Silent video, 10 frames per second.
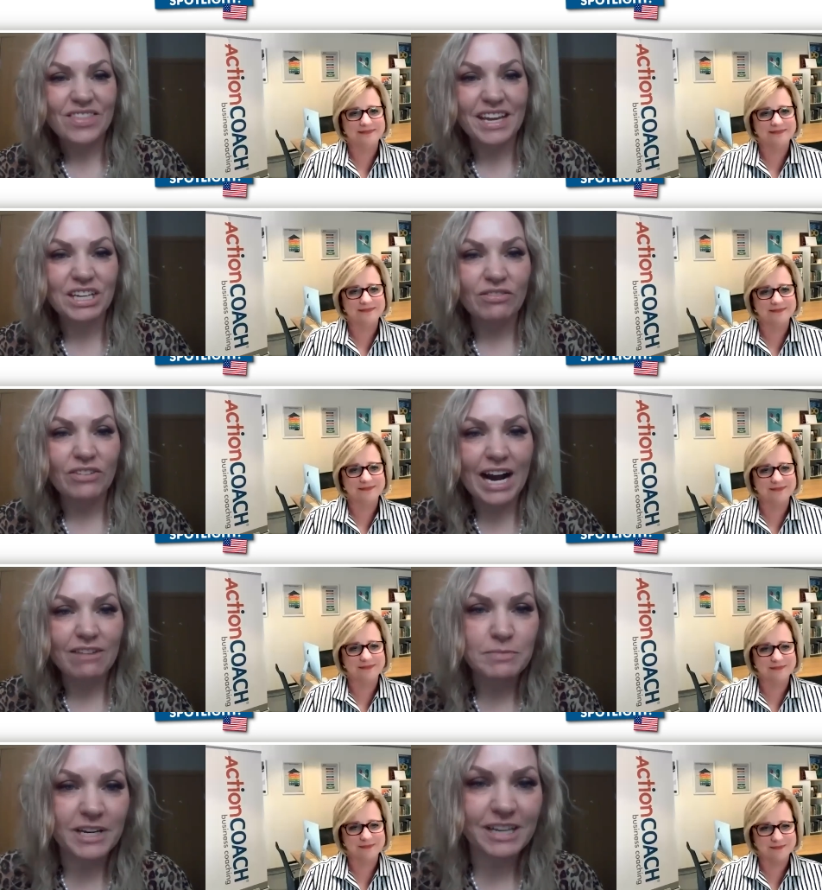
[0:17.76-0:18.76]
Speaker 1: Thank you for having
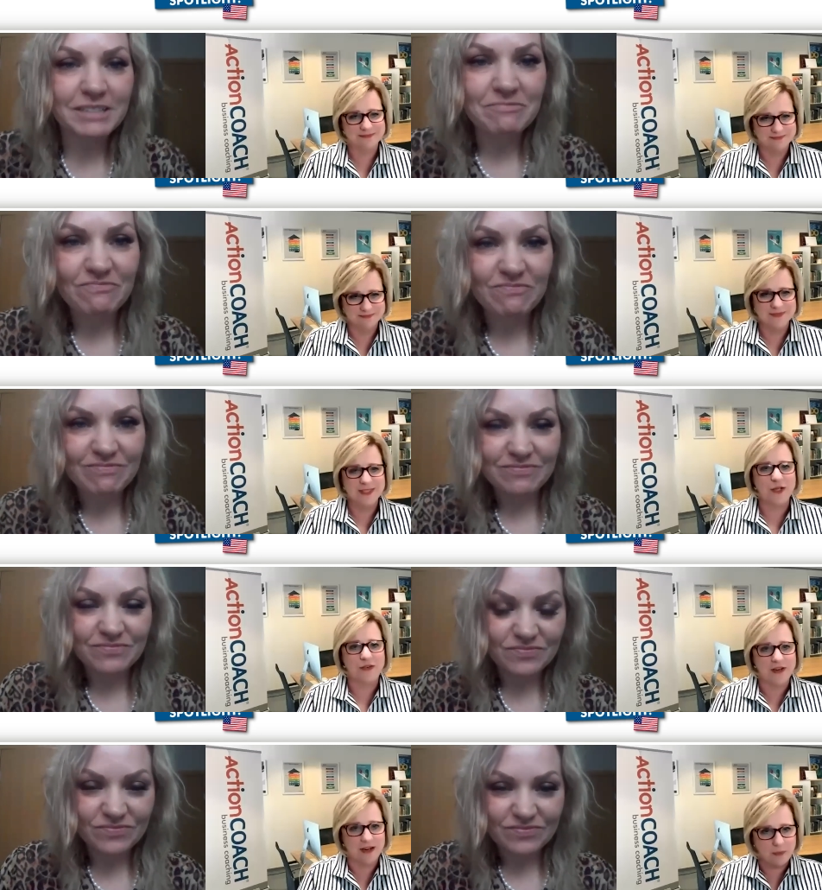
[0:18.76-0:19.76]
me.
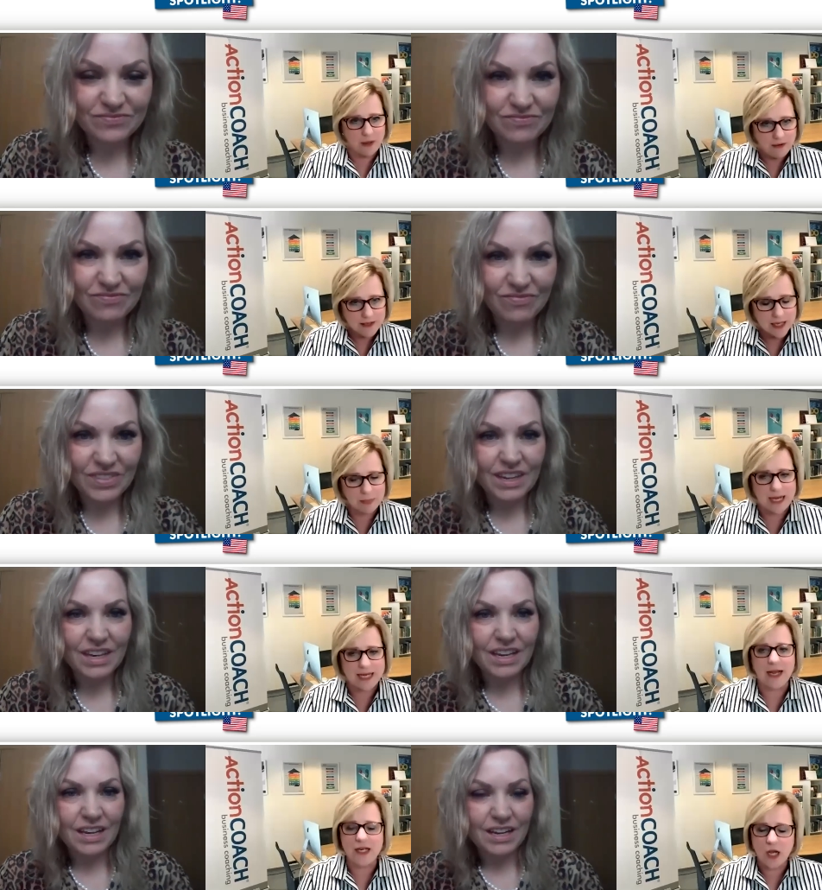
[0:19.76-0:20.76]
Speaker 2: You're very welcome.
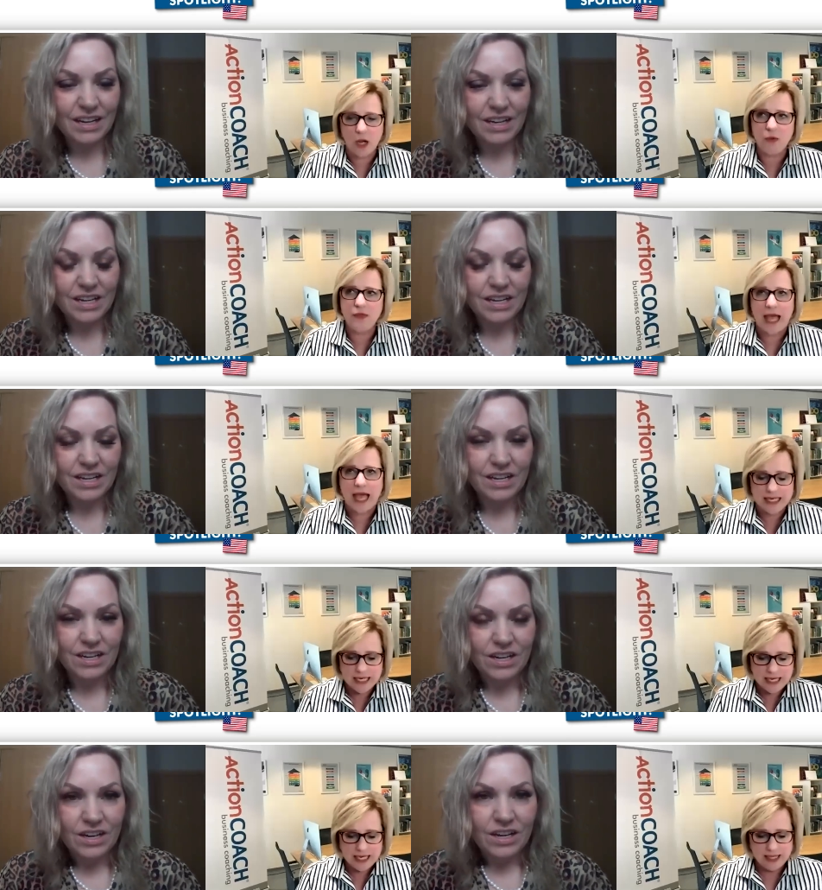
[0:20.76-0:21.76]
I, I know that
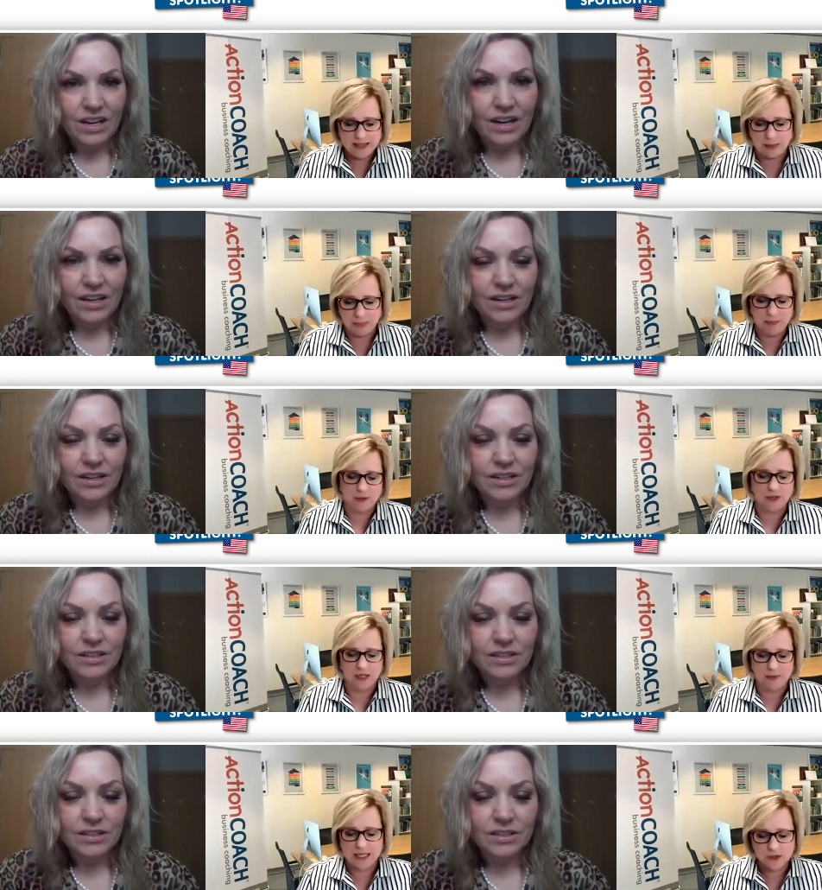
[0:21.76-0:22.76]
that people are going
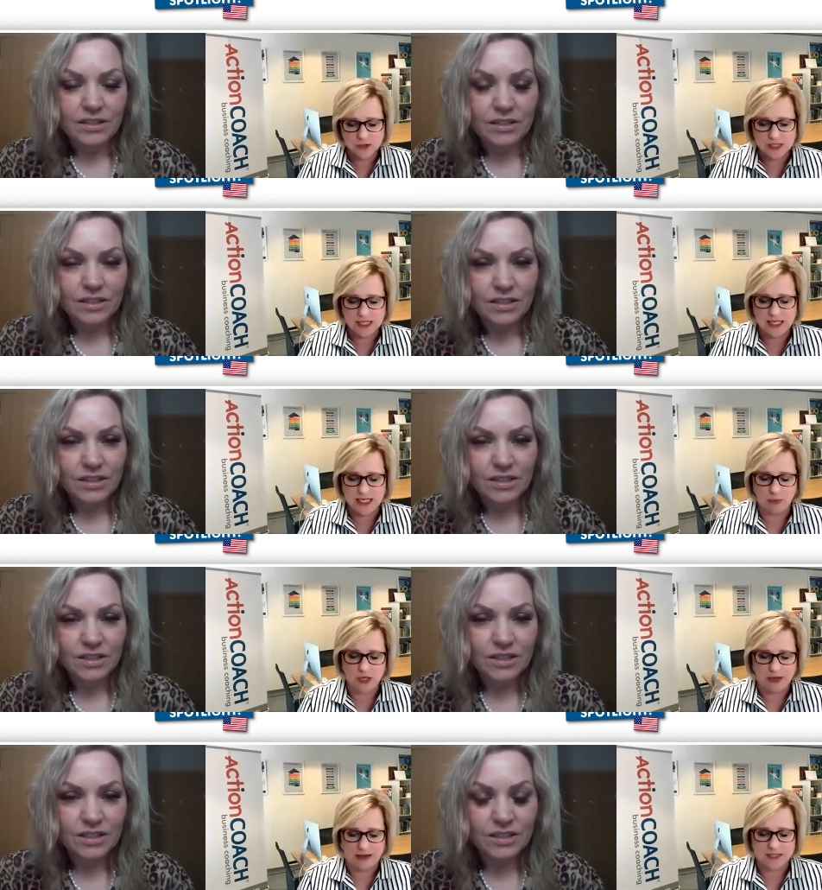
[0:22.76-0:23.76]
to be interested in
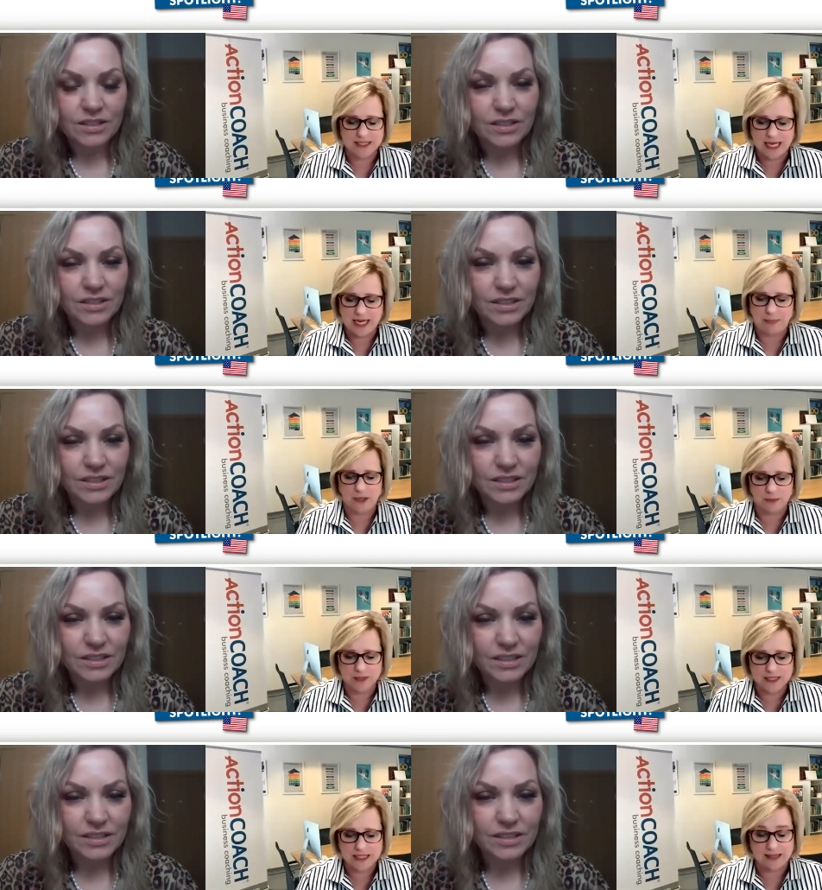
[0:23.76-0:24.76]
what you have to say about your
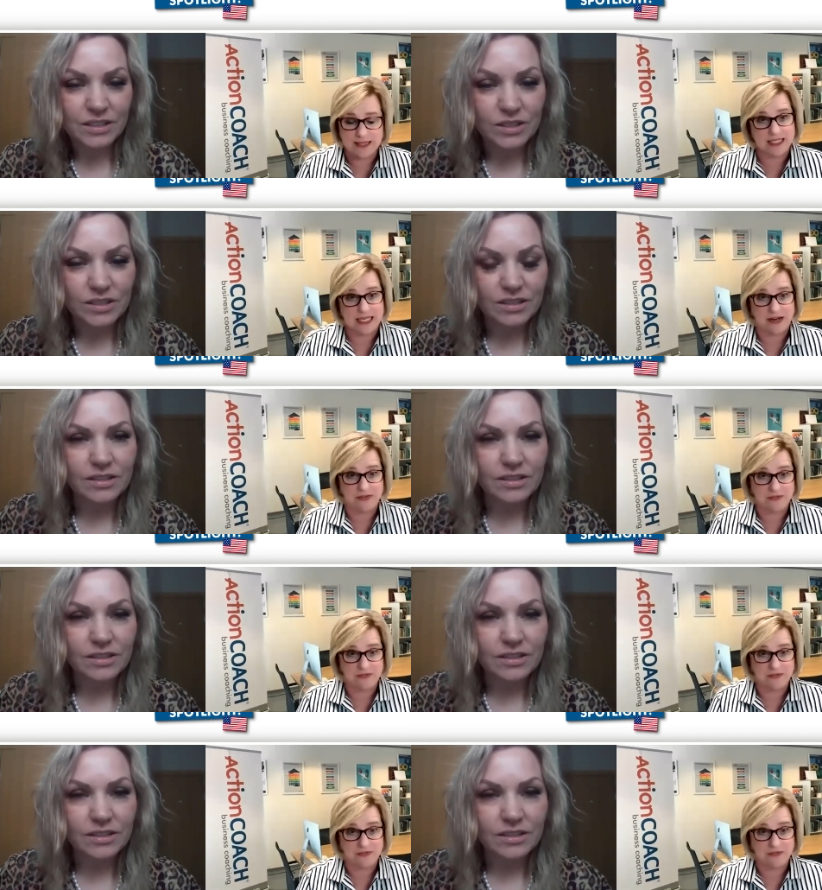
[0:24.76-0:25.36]
business. I think it's kind